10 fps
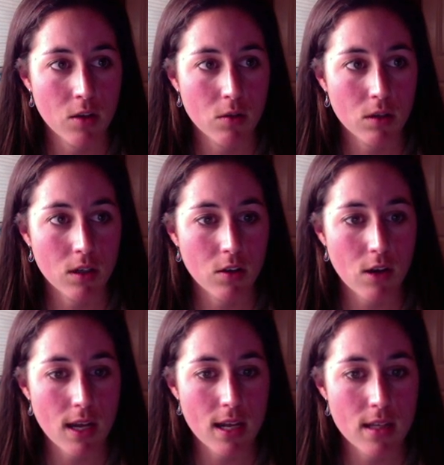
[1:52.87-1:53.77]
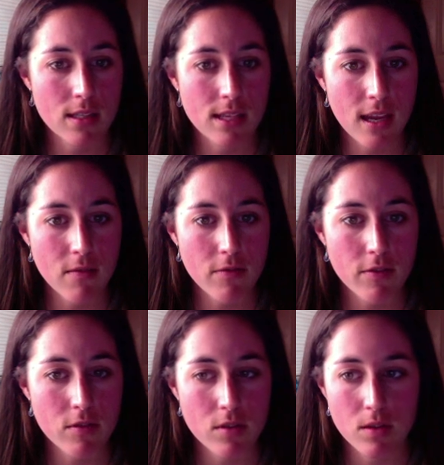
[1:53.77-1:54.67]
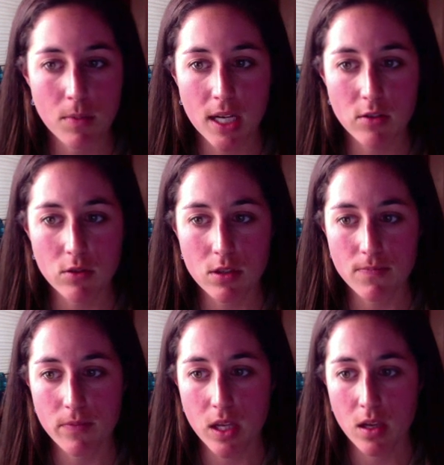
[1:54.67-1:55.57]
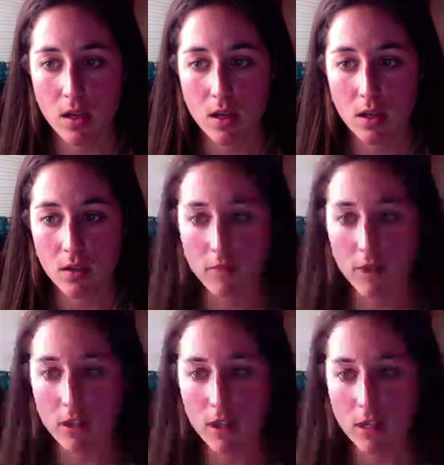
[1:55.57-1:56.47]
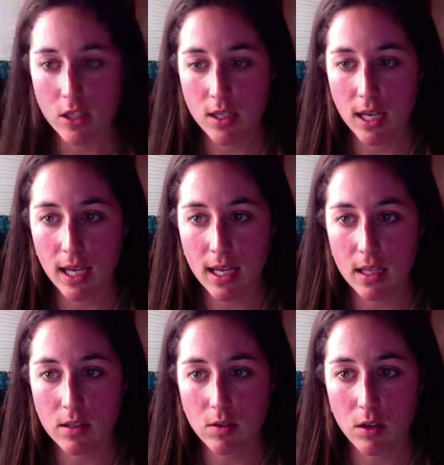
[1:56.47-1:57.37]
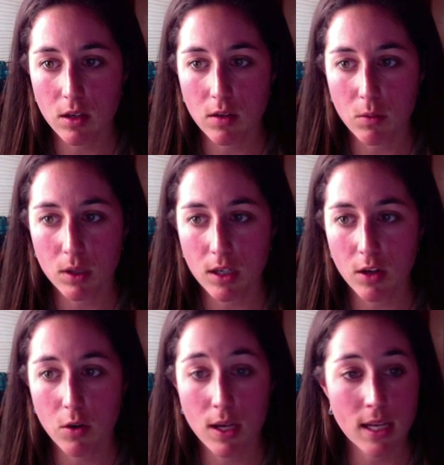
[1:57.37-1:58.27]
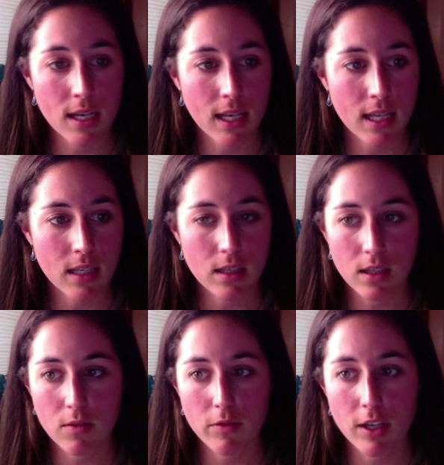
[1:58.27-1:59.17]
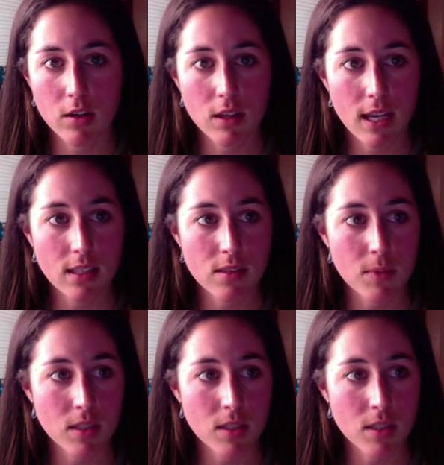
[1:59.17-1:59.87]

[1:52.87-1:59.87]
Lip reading: We're going to go ahead and save the module configuration, and we're going to go in and configure the XML